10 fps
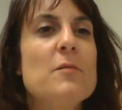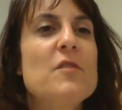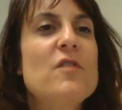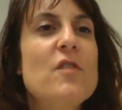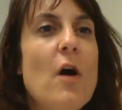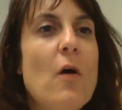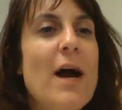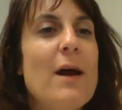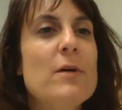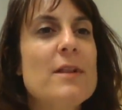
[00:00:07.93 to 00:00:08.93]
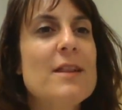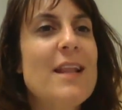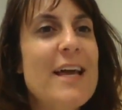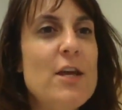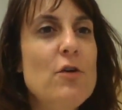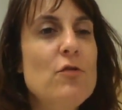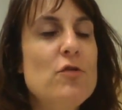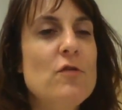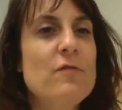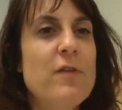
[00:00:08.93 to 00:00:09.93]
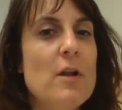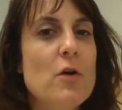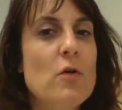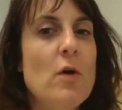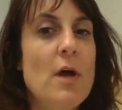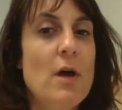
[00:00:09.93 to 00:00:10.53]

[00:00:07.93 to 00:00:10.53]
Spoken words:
So I would like you to follow